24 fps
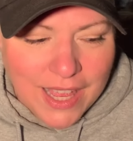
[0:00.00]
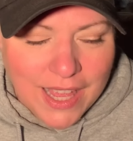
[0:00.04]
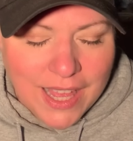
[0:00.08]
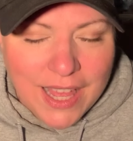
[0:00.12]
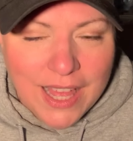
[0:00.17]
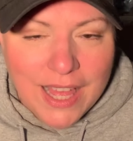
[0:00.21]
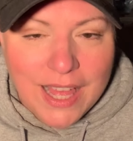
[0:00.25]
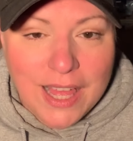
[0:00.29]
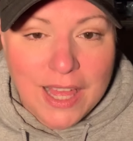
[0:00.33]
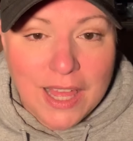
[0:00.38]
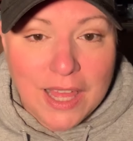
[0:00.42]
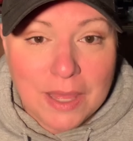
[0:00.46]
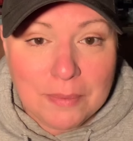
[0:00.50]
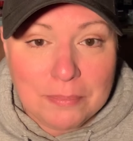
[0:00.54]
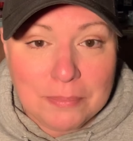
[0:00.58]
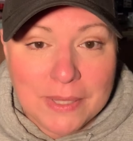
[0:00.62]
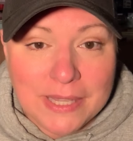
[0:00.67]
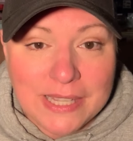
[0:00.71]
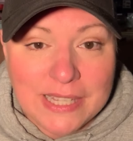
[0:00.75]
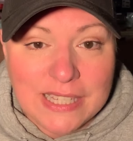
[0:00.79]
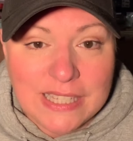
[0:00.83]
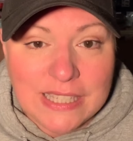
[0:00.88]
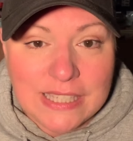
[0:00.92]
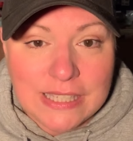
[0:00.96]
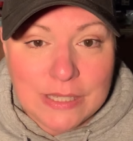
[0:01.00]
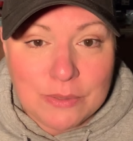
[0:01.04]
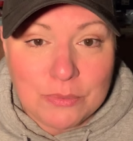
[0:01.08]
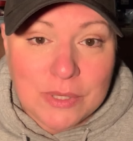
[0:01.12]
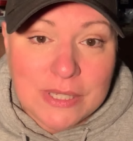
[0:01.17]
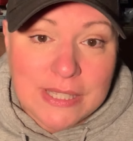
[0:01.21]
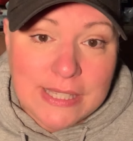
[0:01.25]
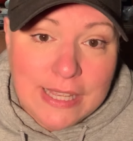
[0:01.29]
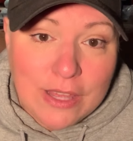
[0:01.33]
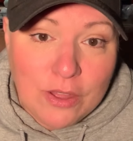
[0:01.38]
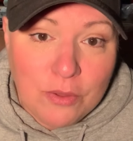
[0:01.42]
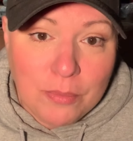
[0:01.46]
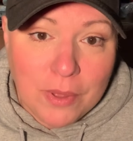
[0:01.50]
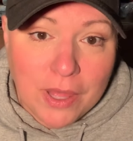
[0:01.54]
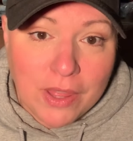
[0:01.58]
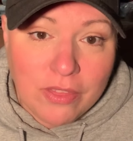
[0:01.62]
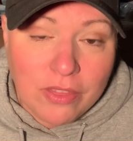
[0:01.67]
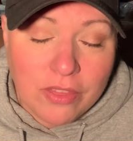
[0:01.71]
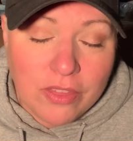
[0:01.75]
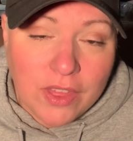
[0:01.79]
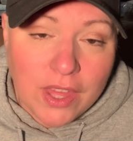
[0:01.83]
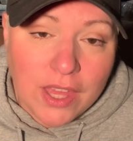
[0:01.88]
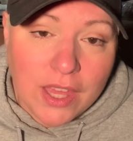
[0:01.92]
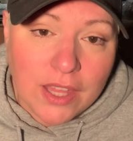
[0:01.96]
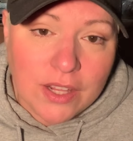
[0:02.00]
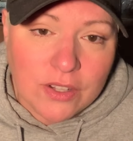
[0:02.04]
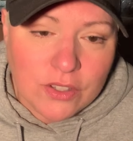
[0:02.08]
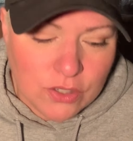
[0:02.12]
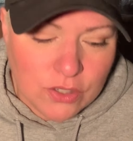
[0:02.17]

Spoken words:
Because it was sale month. And